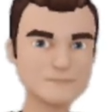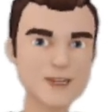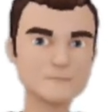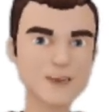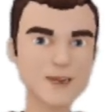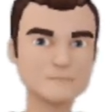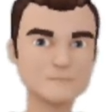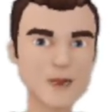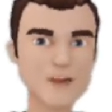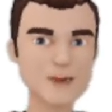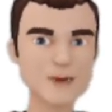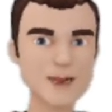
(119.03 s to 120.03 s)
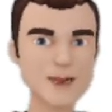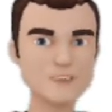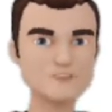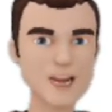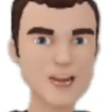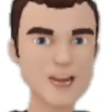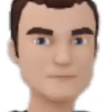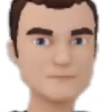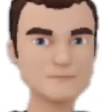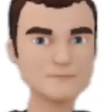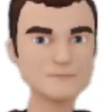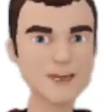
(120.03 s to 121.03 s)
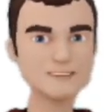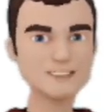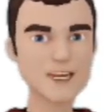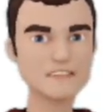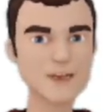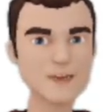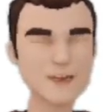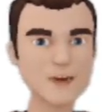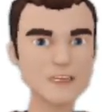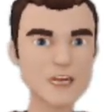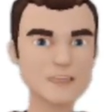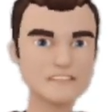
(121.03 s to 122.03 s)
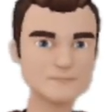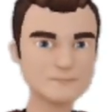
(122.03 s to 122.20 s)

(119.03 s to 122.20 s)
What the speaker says: Then we combine that with the subject and verb,